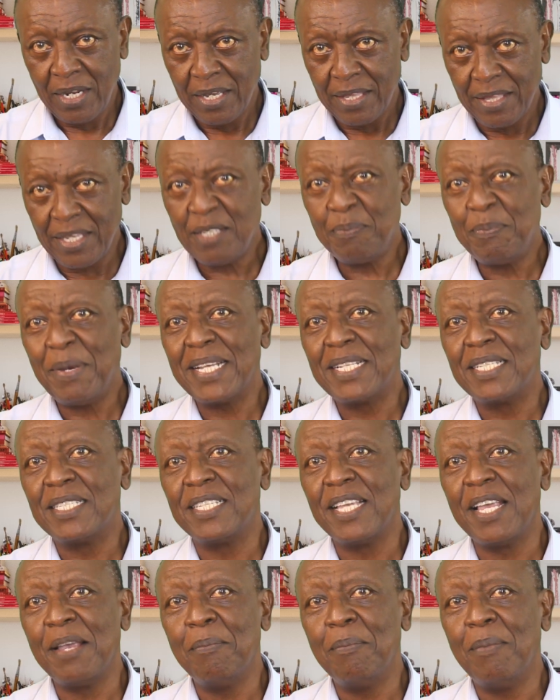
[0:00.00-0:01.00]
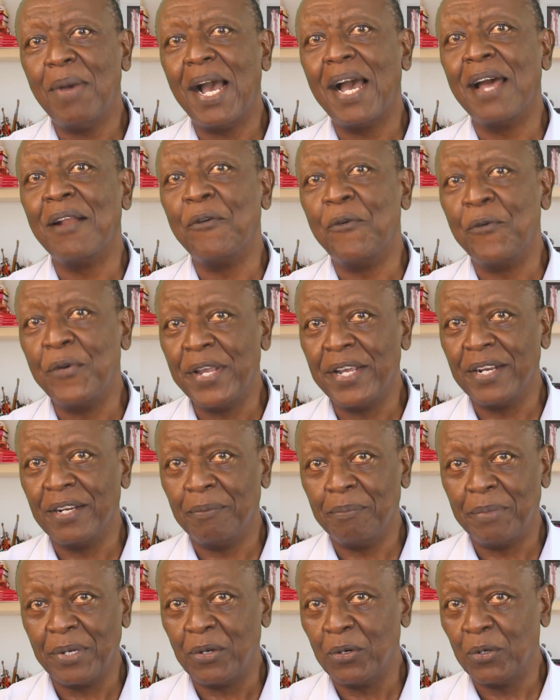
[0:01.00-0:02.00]
This might seem
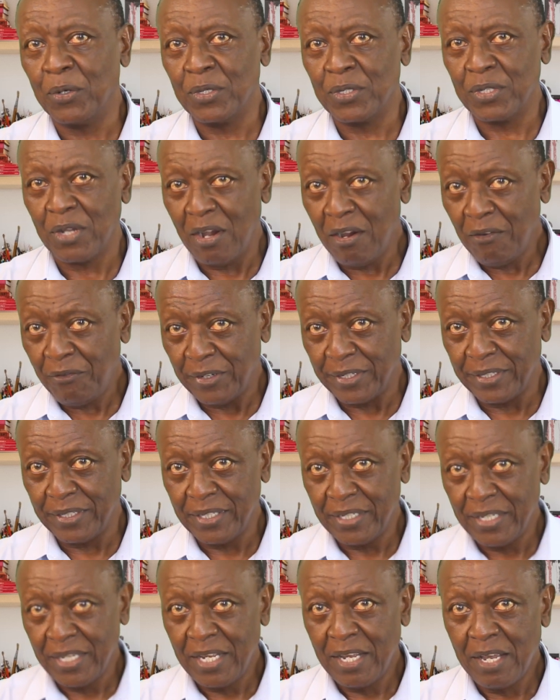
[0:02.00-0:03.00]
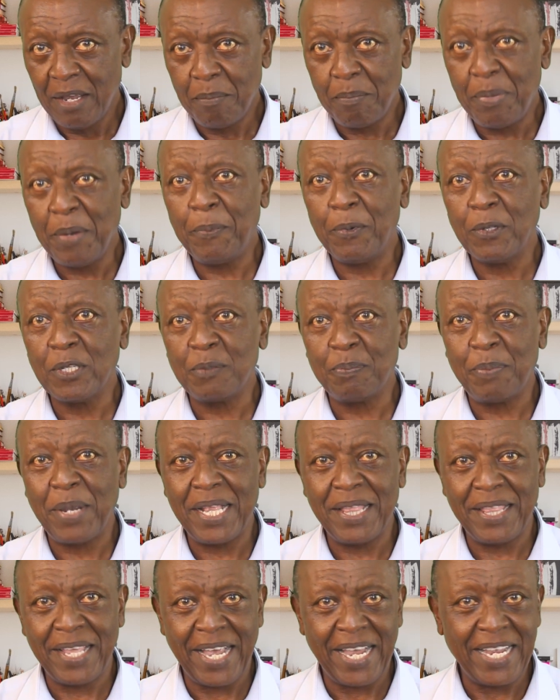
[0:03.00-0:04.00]
unreal because often people
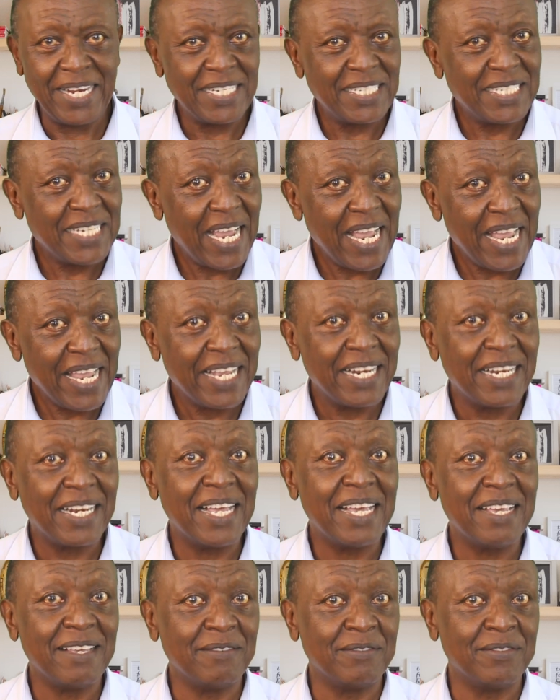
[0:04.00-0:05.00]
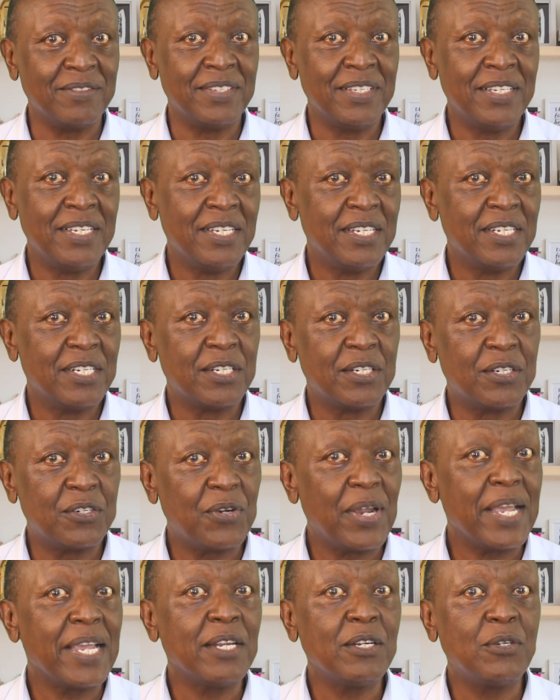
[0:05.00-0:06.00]
spend their entire lives
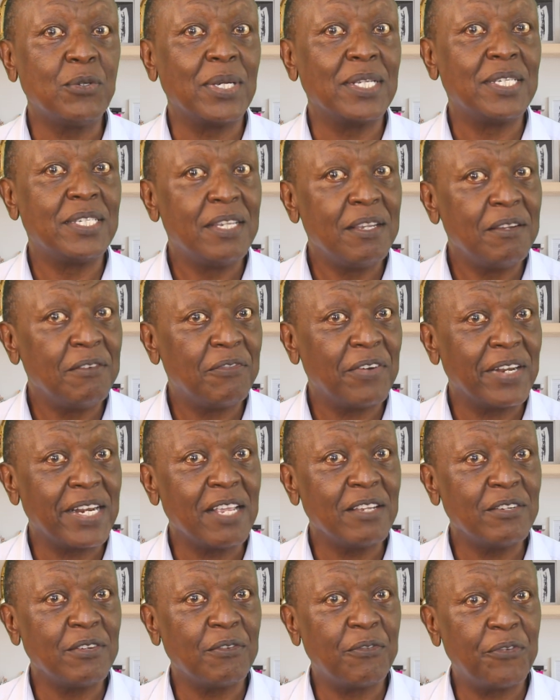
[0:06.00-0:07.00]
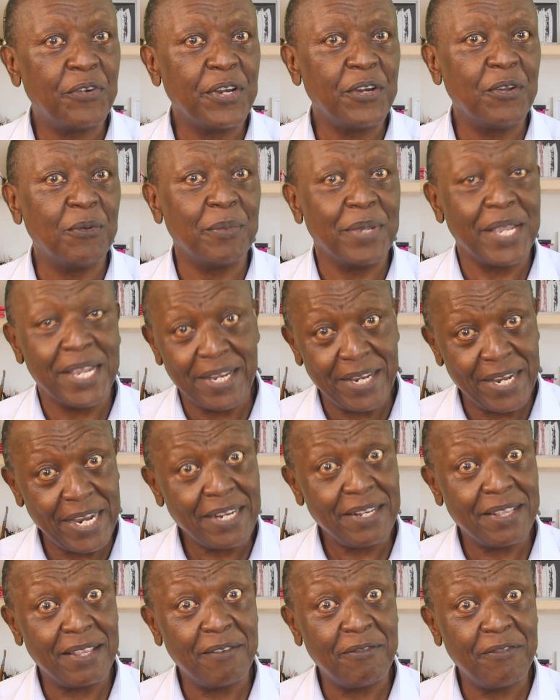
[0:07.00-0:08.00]
trying to achieve financial freedom,
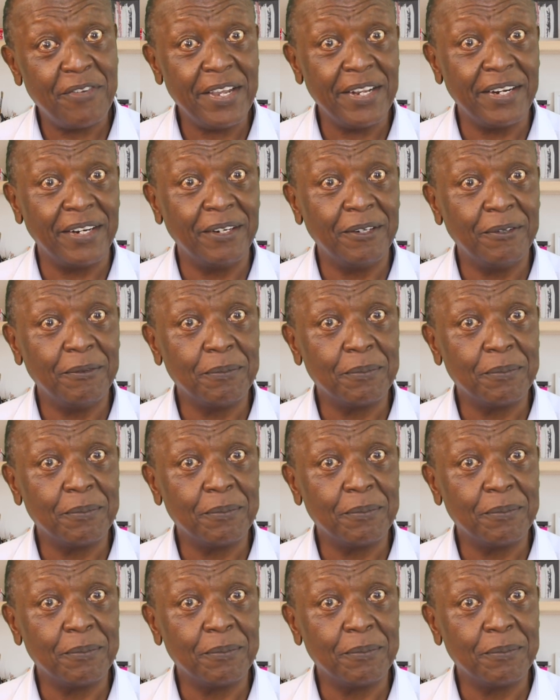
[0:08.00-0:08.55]
yet they fail.